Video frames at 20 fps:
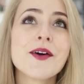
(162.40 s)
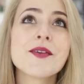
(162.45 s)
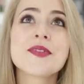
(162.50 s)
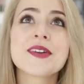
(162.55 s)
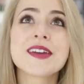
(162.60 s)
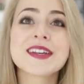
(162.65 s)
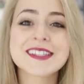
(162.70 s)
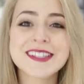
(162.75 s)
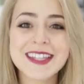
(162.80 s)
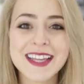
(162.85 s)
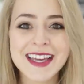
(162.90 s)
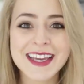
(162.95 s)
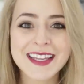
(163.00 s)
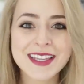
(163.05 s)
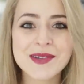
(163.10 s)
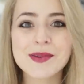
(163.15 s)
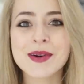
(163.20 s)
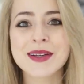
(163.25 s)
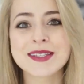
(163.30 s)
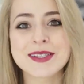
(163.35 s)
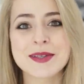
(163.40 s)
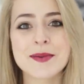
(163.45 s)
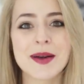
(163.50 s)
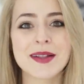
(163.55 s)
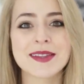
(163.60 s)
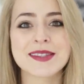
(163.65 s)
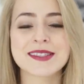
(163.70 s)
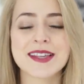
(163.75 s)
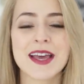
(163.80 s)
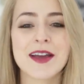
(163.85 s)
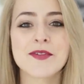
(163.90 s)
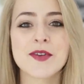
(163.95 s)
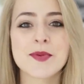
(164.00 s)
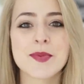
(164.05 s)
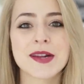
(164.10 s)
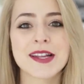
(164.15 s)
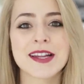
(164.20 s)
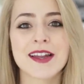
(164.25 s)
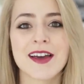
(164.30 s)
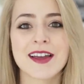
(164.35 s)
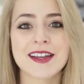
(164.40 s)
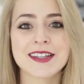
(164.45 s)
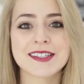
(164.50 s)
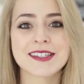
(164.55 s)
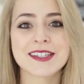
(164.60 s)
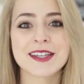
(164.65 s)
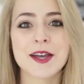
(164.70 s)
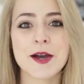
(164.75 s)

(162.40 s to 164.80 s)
obviously in the winter months, everybody likes to